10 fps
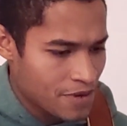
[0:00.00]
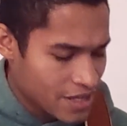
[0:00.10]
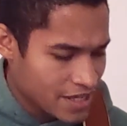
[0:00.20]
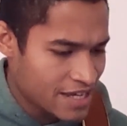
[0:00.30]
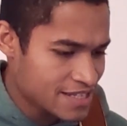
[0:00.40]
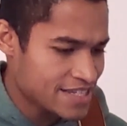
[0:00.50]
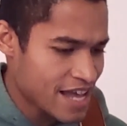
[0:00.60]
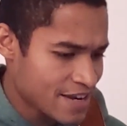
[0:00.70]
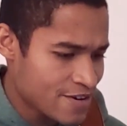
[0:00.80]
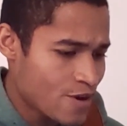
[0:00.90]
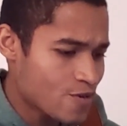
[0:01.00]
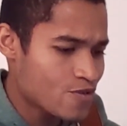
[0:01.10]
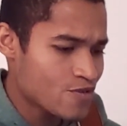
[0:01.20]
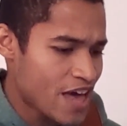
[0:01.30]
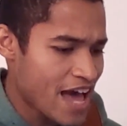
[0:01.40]
because I know
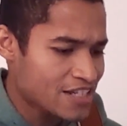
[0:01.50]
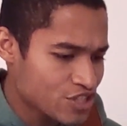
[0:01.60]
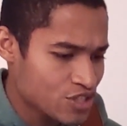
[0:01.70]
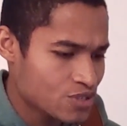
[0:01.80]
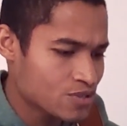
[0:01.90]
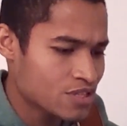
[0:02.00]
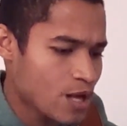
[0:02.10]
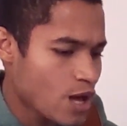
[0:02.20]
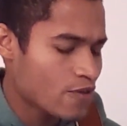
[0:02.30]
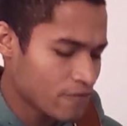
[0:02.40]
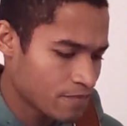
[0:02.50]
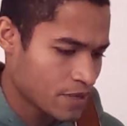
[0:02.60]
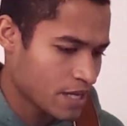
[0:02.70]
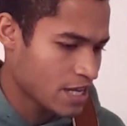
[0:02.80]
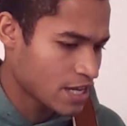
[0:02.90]
that you love
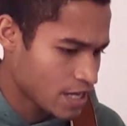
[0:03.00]
me.